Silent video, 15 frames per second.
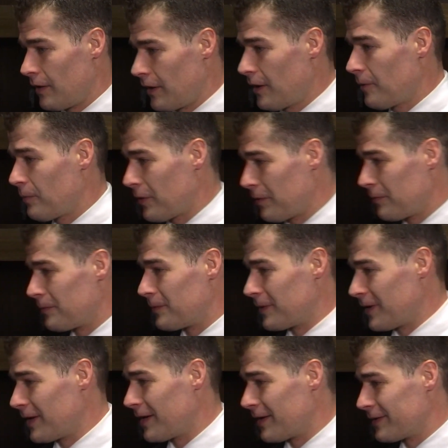
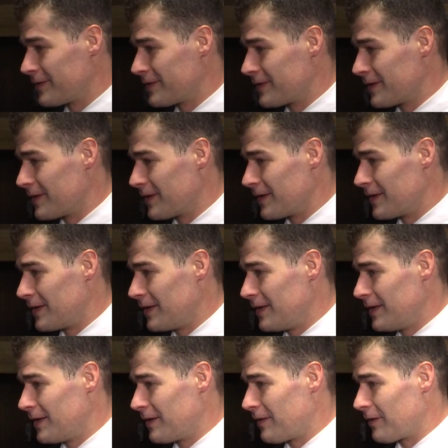It's
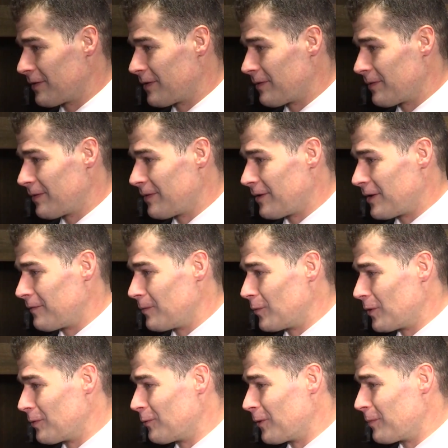I think a lot of them
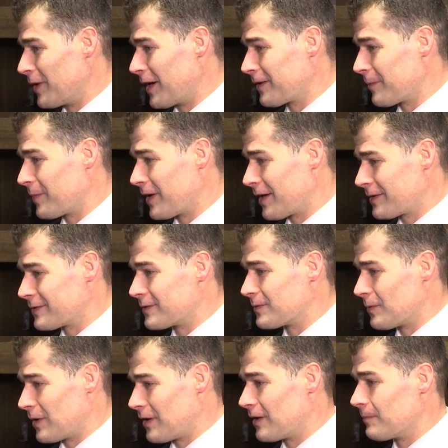were back-to-backs
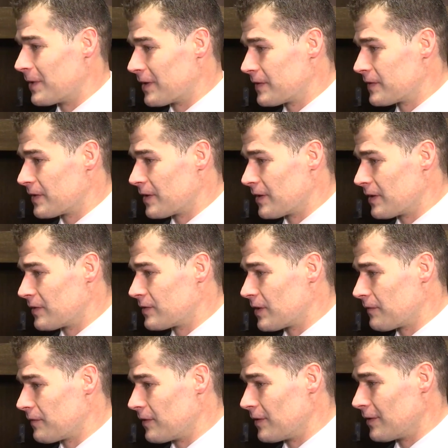as well, but it's
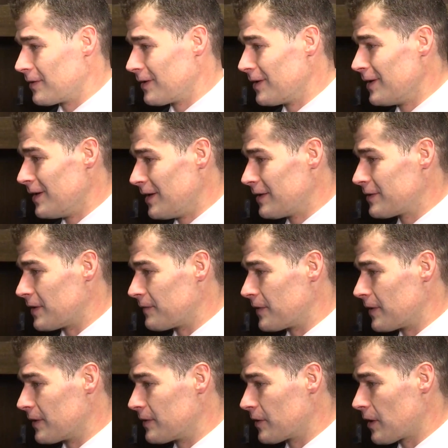definitely tough
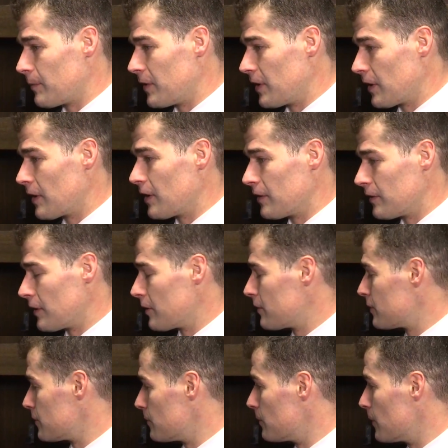to come in and
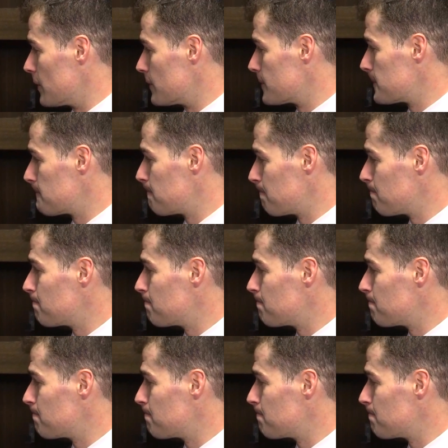get two wins.